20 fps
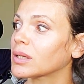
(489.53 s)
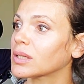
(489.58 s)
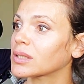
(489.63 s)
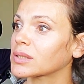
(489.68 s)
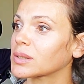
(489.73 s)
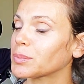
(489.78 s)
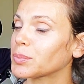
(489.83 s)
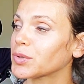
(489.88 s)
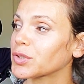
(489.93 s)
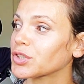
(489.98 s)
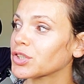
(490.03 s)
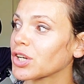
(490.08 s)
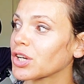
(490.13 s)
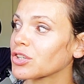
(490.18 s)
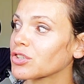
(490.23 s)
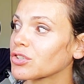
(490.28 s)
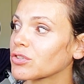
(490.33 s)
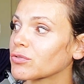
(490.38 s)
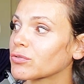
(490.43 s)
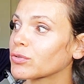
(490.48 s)
it's
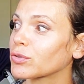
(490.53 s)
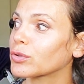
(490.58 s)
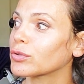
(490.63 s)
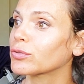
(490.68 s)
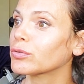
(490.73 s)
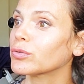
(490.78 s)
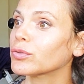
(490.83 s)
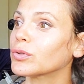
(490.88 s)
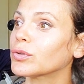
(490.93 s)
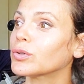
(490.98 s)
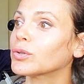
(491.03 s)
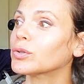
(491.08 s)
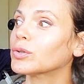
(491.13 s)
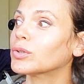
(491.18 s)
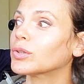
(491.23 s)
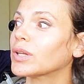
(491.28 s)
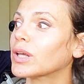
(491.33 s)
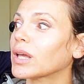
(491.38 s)
appreciation for food